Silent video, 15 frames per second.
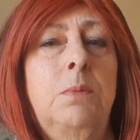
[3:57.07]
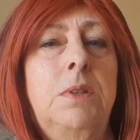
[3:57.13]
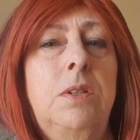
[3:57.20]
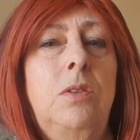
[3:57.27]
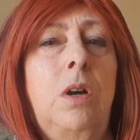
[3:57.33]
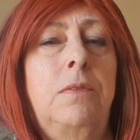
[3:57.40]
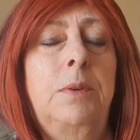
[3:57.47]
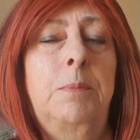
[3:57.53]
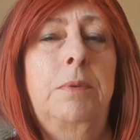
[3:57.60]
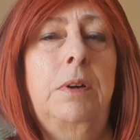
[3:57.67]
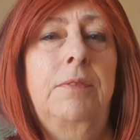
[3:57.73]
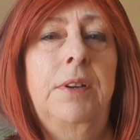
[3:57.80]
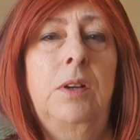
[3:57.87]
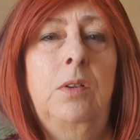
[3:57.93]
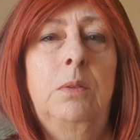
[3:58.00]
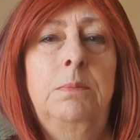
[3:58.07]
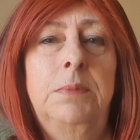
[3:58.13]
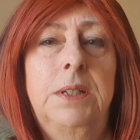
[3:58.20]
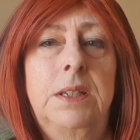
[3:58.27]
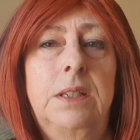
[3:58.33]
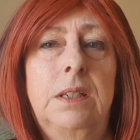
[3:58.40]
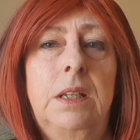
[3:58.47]
some of the not-for-profit
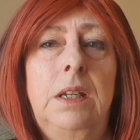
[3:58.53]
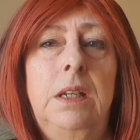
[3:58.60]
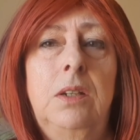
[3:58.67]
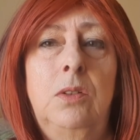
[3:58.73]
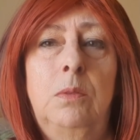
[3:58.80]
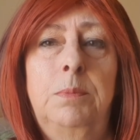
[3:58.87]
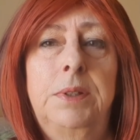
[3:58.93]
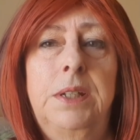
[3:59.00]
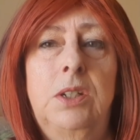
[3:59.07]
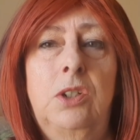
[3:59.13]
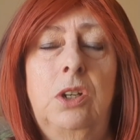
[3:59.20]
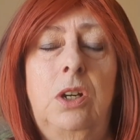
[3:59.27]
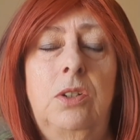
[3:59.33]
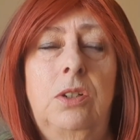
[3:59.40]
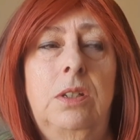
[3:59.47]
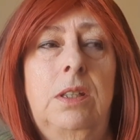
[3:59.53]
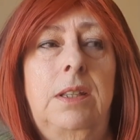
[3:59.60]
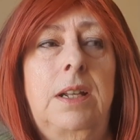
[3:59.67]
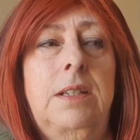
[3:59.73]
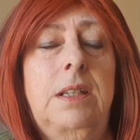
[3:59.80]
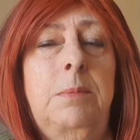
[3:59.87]
companies don't pay charges, and